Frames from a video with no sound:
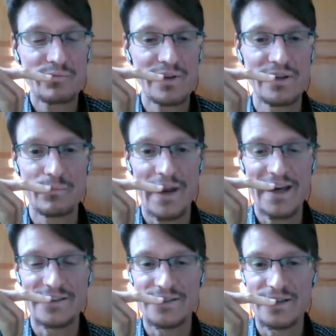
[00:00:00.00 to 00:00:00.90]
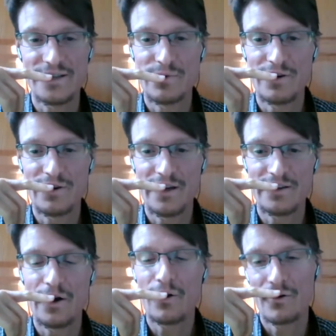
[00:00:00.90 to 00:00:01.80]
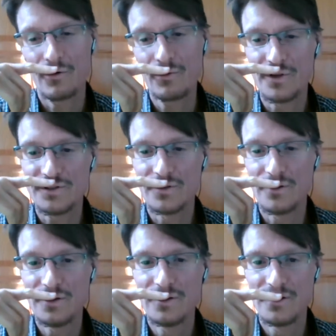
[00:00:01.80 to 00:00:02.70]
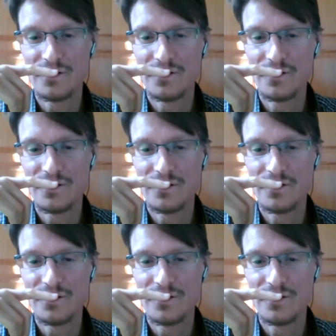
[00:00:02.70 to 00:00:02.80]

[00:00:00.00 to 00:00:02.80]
be plants anymore, right? Or almost, huh?